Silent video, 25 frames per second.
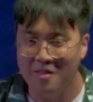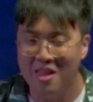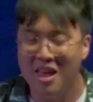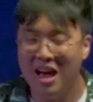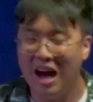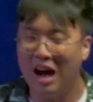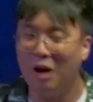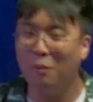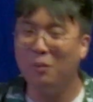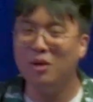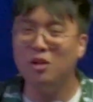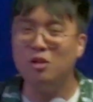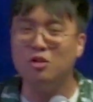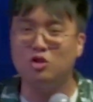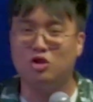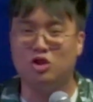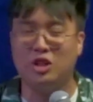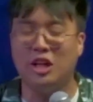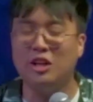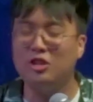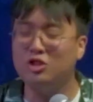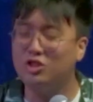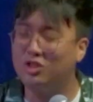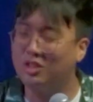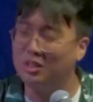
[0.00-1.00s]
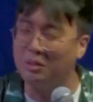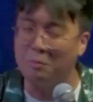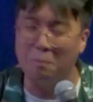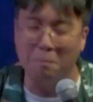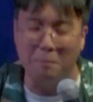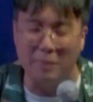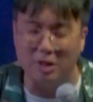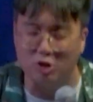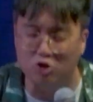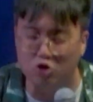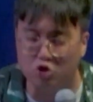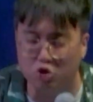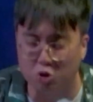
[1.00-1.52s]
I want them to change in
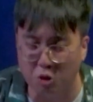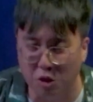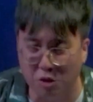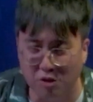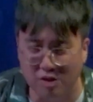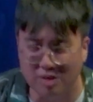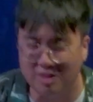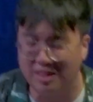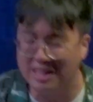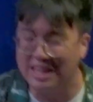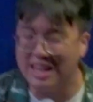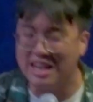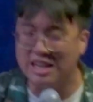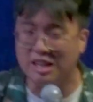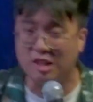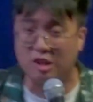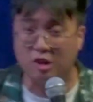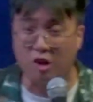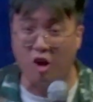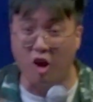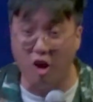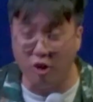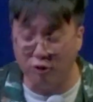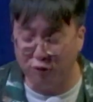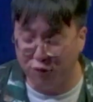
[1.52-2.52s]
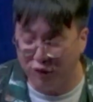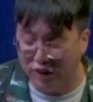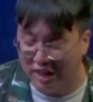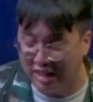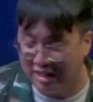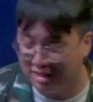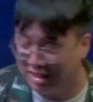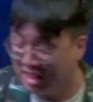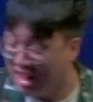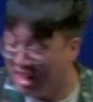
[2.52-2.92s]
maturity, in confidence.